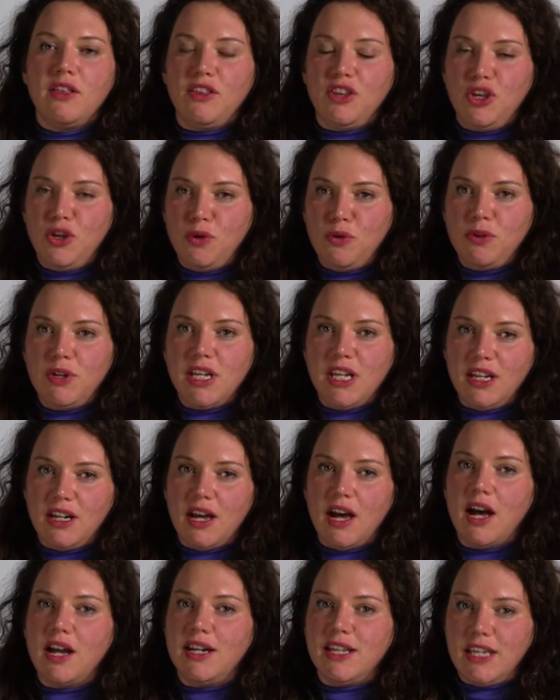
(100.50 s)
you need
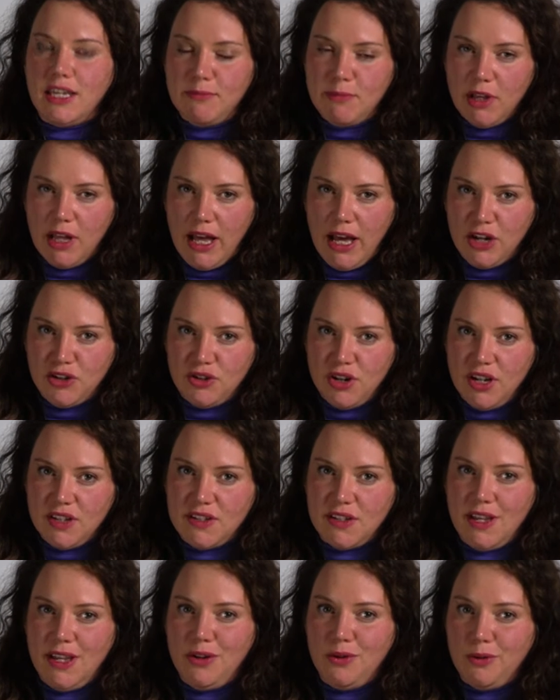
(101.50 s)
an email
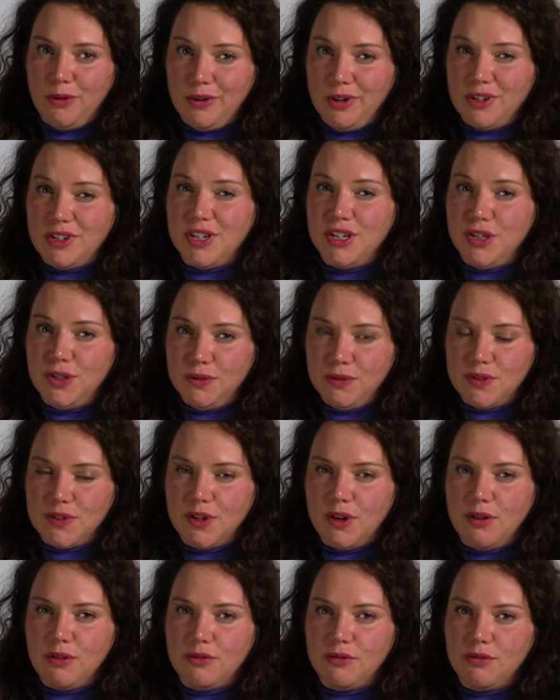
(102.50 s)
address in order to do
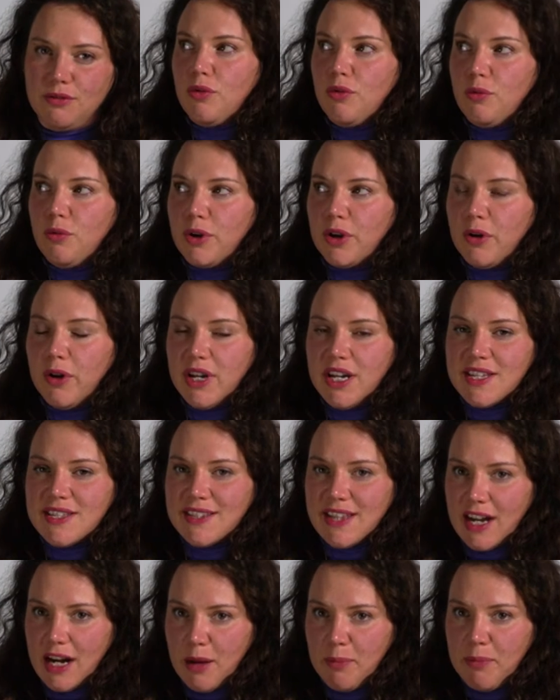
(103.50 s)
so. We're going to
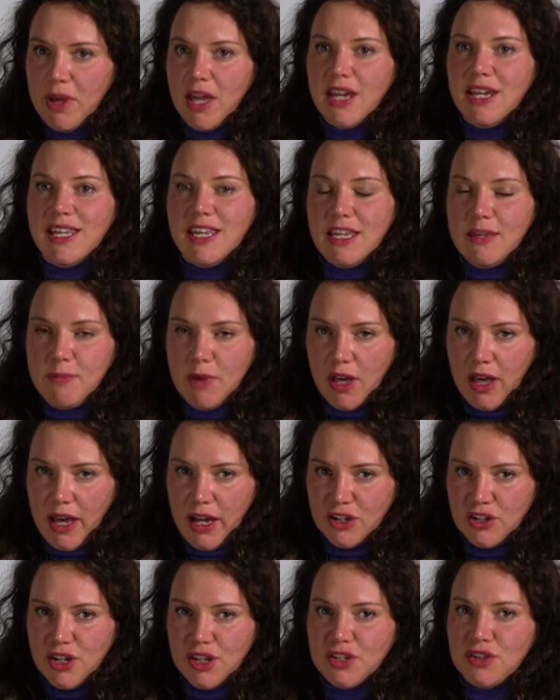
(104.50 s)
set up an email
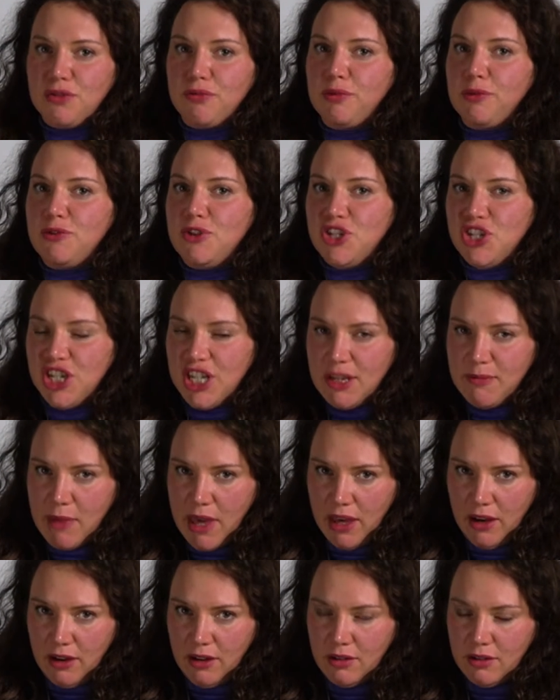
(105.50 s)
address through
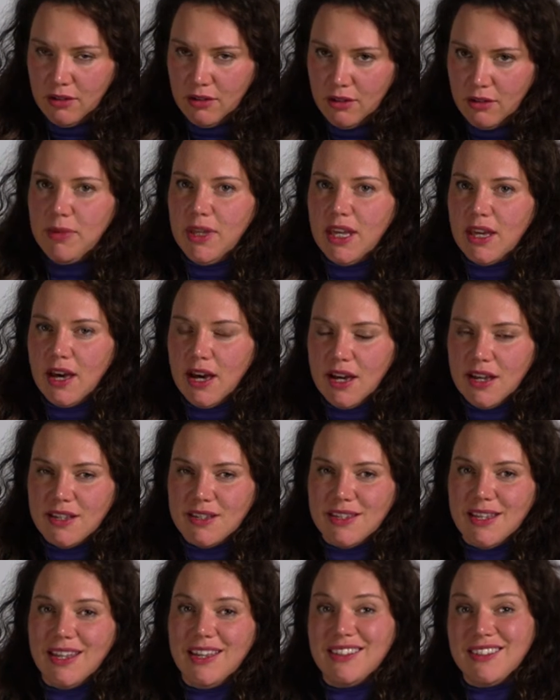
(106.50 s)
Gmail
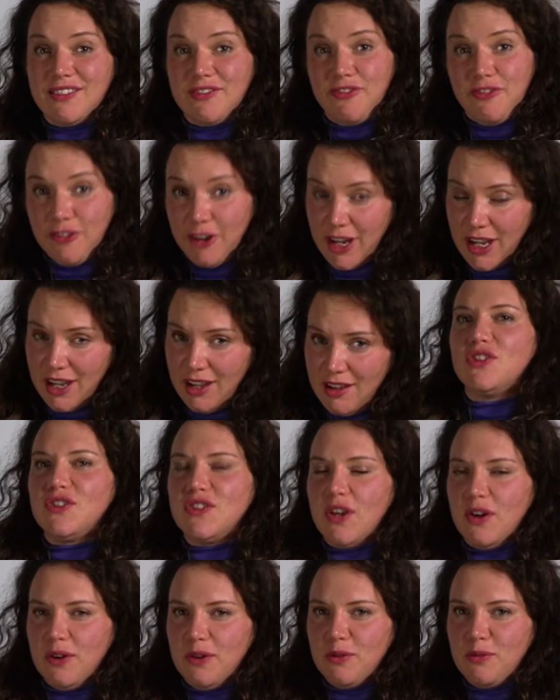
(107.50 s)
because it's free.
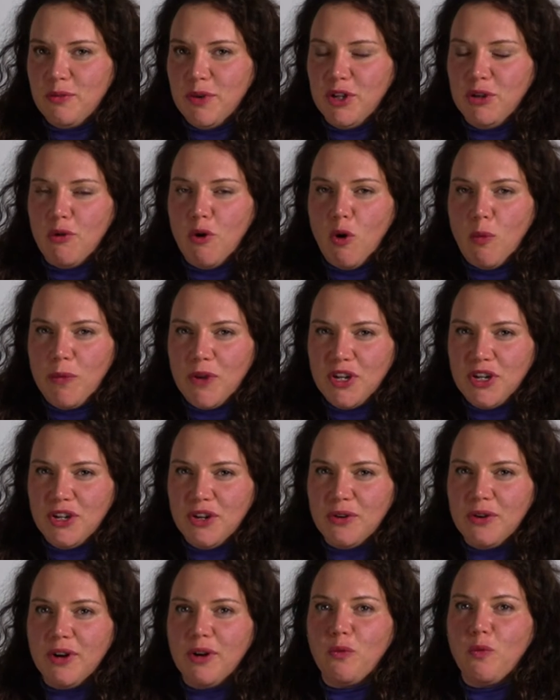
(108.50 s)
So when you open
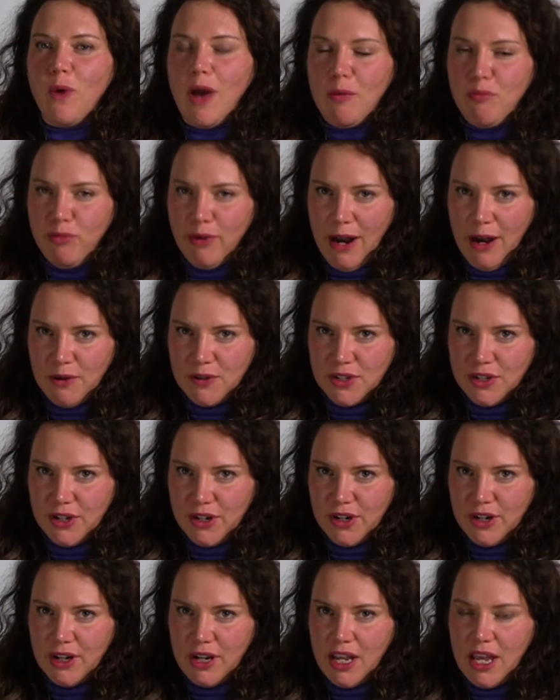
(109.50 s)
your web
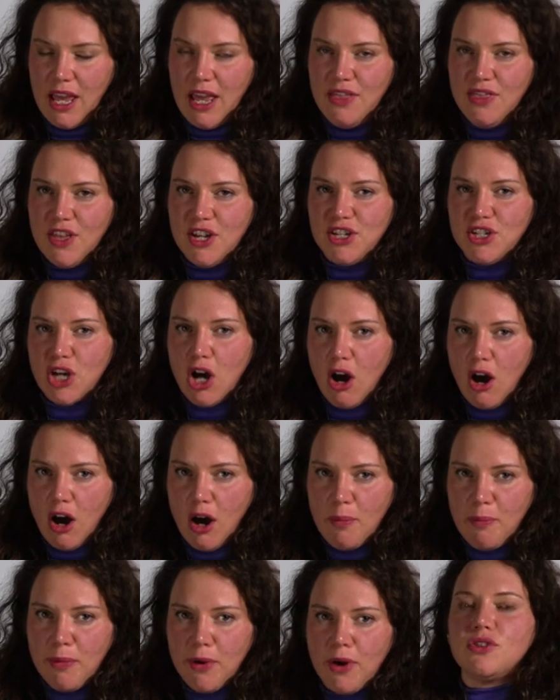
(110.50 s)
browser, in the top